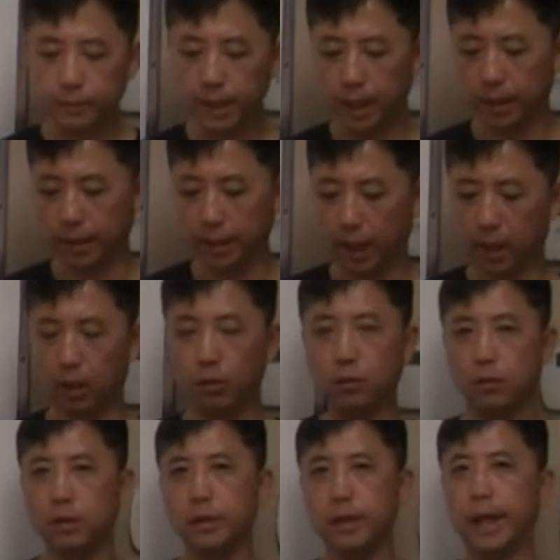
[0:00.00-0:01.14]
now
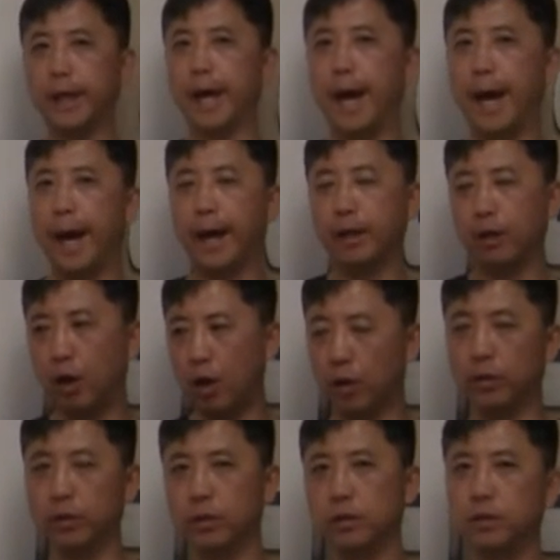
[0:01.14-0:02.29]
they add
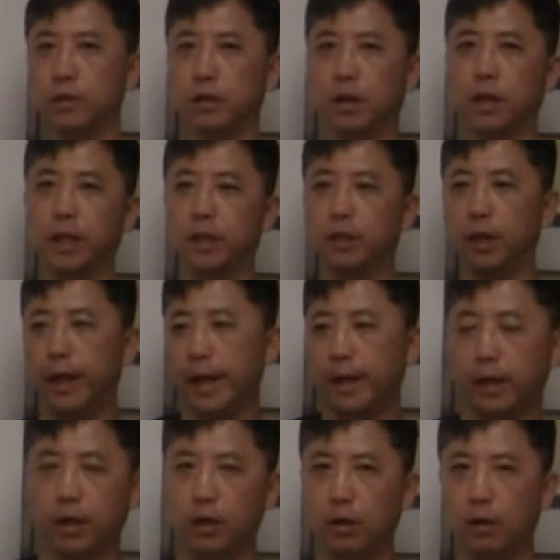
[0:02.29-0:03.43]
on another
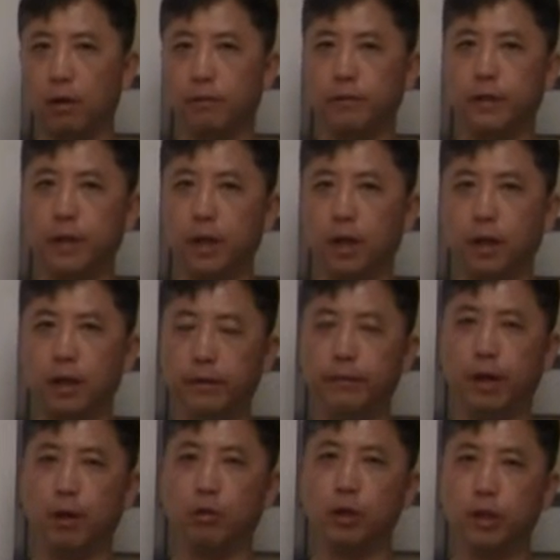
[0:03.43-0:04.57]
layer of the
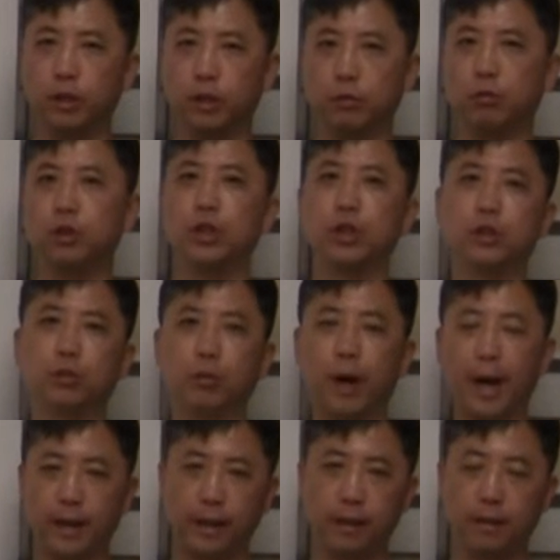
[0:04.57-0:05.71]
evaluation, which is
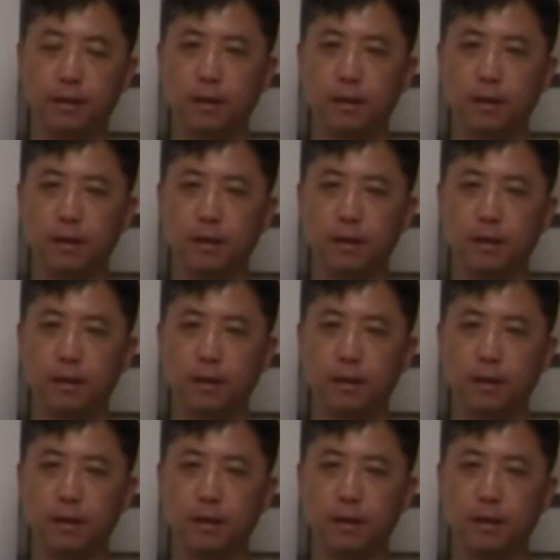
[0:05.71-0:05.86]
writing.